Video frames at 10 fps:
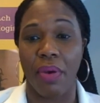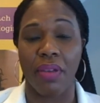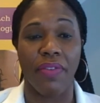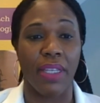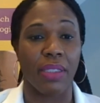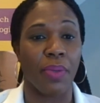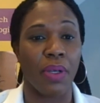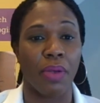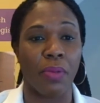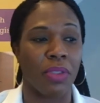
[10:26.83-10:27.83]
on
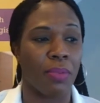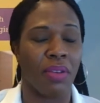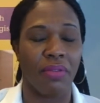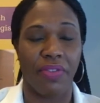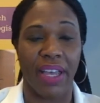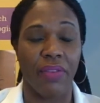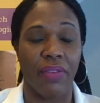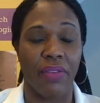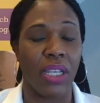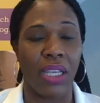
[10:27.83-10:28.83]
Facebook groups about
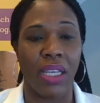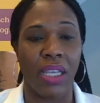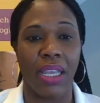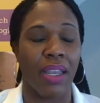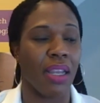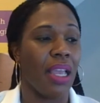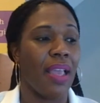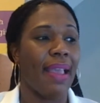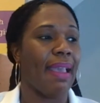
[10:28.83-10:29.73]
5G